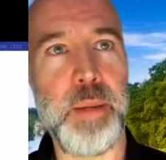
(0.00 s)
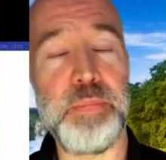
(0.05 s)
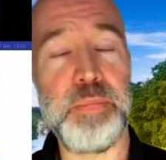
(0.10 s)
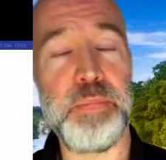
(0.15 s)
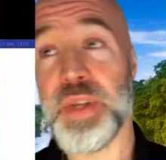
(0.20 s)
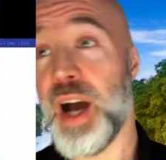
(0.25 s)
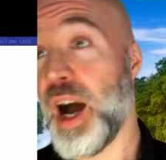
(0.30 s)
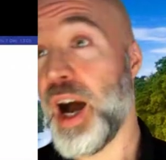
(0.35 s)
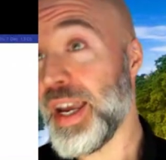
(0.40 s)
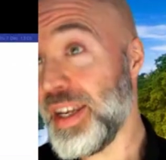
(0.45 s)

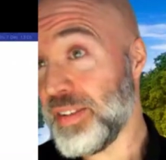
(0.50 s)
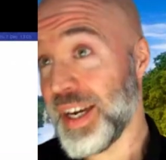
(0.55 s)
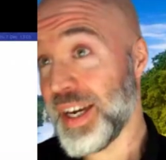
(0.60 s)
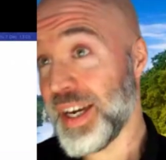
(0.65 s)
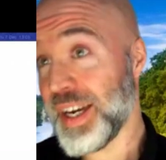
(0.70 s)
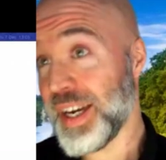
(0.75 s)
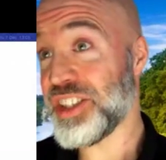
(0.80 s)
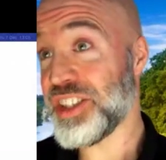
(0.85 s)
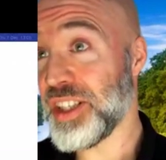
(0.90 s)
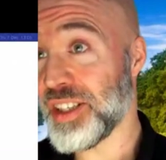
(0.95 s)
I
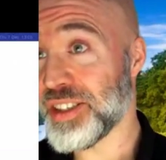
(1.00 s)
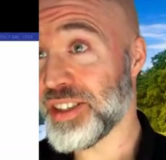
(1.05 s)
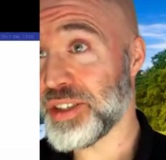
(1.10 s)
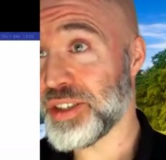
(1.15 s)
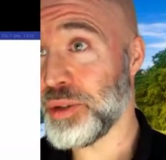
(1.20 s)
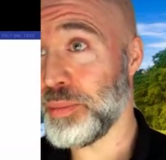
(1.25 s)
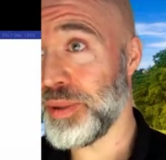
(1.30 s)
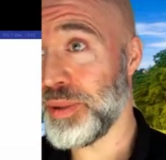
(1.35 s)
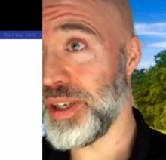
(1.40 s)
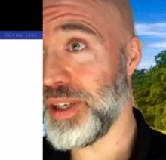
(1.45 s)
even had a
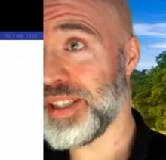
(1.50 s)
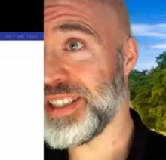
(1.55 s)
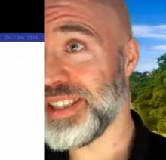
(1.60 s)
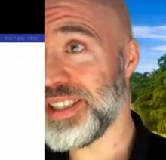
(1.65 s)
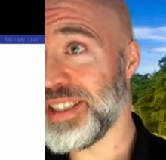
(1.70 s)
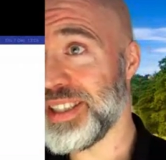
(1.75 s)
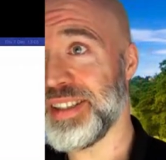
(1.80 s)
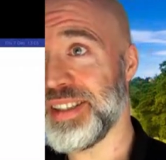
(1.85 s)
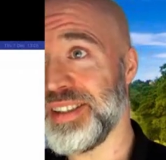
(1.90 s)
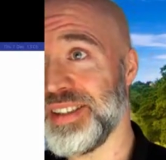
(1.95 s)
chance to apply
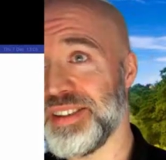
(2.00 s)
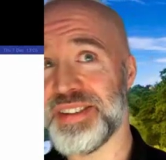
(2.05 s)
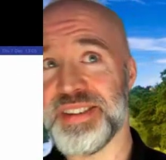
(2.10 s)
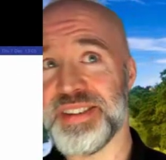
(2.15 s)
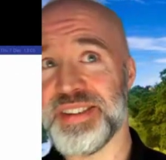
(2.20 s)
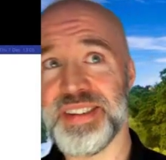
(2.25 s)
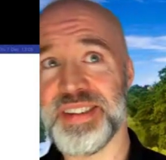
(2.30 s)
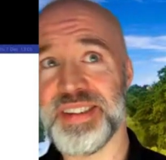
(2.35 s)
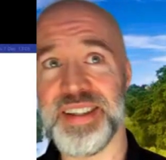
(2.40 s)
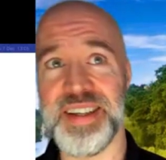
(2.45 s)
these
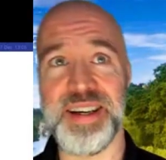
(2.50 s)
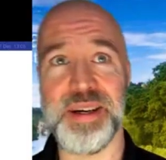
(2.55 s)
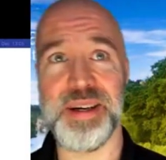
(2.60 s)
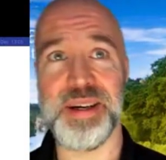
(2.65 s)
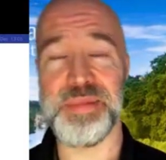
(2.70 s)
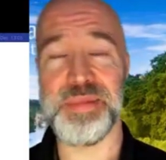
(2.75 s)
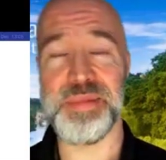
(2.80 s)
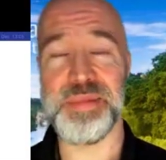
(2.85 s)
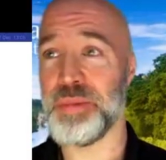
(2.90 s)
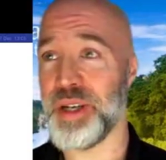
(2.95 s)
things
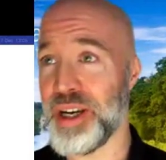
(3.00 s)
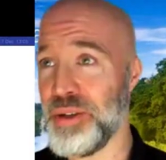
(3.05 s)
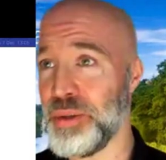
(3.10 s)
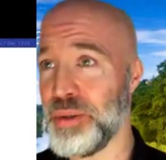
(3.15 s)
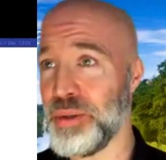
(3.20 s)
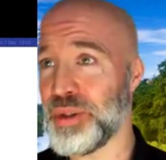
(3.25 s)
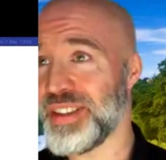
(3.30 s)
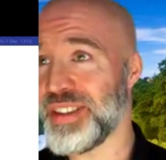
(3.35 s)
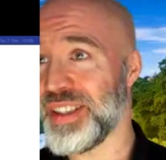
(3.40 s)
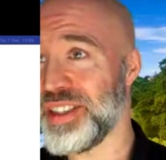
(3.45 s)
to
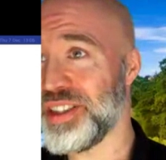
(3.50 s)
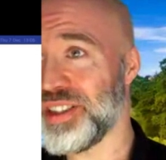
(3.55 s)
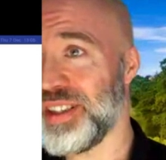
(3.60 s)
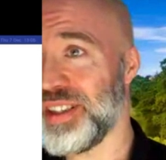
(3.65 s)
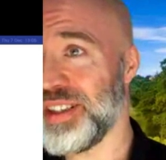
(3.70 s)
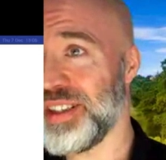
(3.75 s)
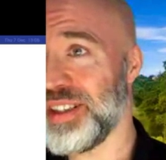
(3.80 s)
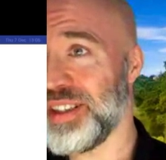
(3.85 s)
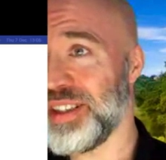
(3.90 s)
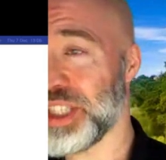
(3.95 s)
my own
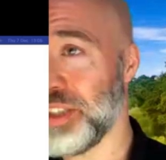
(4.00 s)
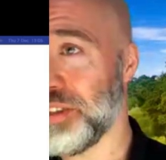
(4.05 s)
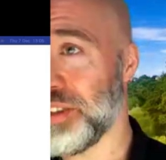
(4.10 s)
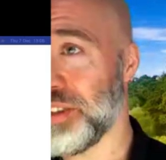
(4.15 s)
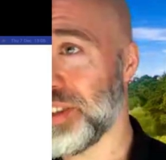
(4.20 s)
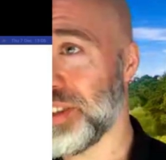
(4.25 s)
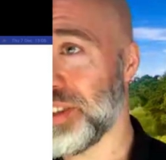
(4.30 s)
organisation last